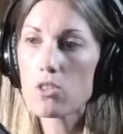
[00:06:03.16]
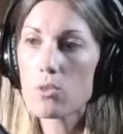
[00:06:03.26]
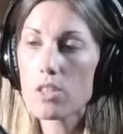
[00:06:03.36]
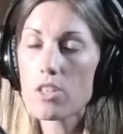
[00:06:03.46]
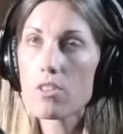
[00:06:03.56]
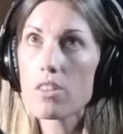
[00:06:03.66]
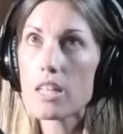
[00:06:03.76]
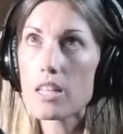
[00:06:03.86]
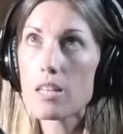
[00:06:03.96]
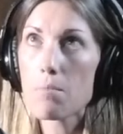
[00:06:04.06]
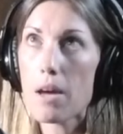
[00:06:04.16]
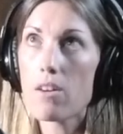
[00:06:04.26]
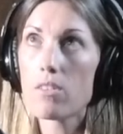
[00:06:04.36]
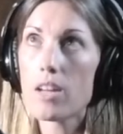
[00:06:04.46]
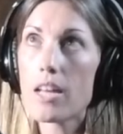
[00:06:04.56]
sure that you're thinking
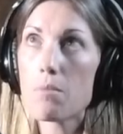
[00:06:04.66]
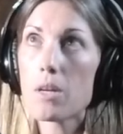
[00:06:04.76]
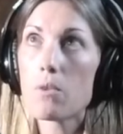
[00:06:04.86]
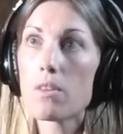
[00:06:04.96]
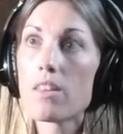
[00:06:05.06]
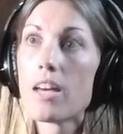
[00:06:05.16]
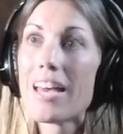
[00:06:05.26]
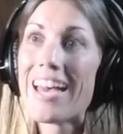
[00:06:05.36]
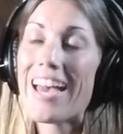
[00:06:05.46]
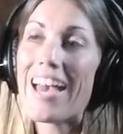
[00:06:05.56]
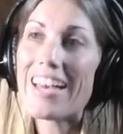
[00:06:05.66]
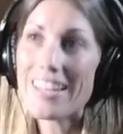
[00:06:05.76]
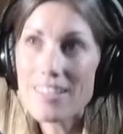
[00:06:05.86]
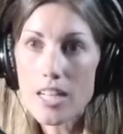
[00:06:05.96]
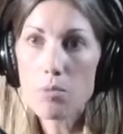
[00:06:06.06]
about anybody with
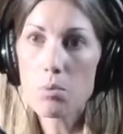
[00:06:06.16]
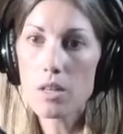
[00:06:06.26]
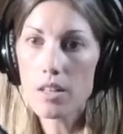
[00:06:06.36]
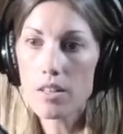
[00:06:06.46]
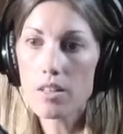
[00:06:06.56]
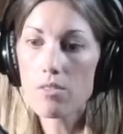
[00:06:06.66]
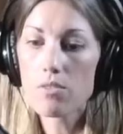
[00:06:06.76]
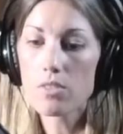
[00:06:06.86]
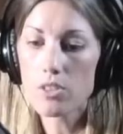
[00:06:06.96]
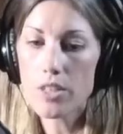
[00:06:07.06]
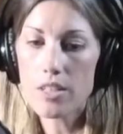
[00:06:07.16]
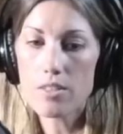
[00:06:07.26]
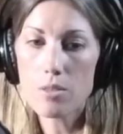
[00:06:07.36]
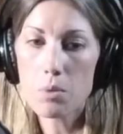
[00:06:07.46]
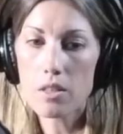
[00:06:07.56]
any type of learning
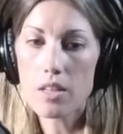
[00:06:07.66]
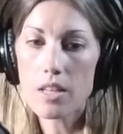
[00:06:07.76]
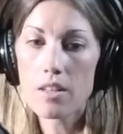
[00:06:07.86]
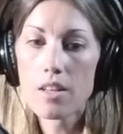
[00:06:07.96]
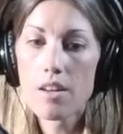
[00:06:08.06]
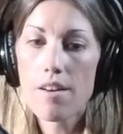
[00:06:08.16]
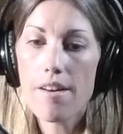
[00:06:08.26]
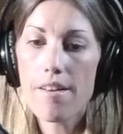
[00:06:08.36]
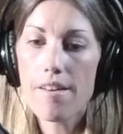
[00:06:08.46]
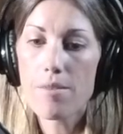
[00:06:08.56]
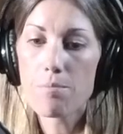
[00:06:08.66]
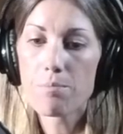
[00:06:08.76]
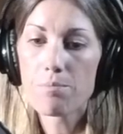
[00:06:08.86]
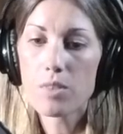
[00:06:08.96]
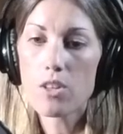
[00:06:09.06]
disability um,
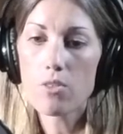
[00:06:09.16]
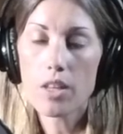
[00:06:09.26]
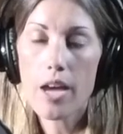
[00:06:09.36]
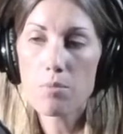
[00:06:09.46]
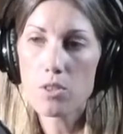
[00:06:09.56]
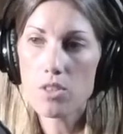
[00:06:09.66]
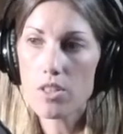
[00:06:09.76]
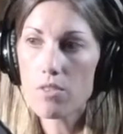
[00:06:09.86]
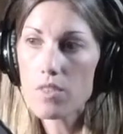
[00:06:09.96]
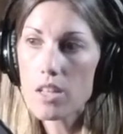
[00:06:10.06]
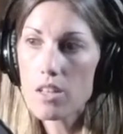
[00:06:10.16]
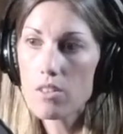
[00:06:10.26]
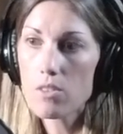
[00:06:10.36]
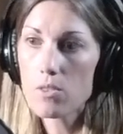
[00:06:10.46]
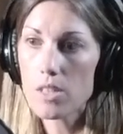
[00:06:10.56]
you know, the captions on your
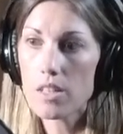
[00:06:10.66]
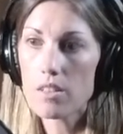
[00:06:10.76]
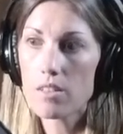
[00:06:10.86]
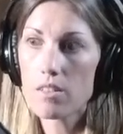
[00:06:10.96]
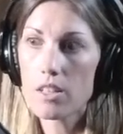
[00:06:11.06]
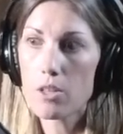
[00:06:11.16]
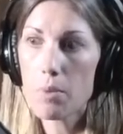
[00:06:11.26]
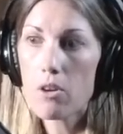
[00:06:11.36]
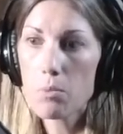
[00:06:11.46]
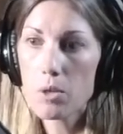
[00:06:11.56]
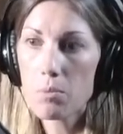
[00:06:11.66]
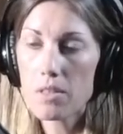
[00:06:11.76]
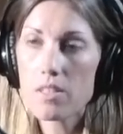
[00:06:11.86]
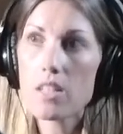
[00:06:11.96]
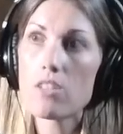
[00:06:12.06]
videos and in your PowerPoint
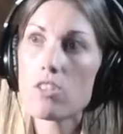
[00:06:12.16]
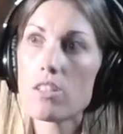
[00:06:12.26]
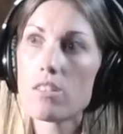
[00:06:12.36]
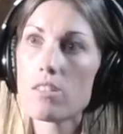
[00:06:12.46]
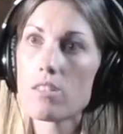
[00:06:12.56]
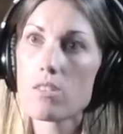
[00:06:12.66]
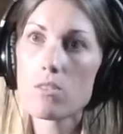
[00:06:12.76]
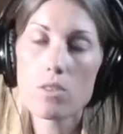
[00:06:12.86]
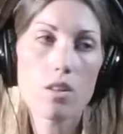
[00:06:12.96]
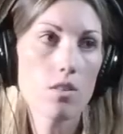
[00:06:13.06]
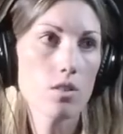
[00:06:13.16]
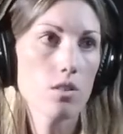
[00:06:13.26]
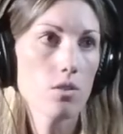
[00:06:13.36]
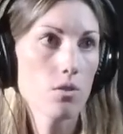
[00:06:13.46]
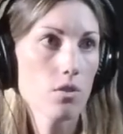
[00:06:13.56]
presentations. Those are
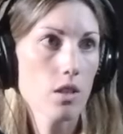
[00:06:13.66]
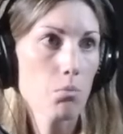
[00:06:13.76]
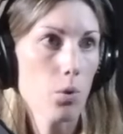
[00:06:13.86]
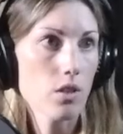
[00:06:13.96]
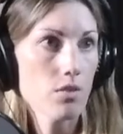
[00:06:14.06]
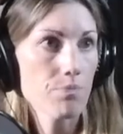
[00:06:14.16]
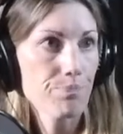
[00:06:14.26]
also important.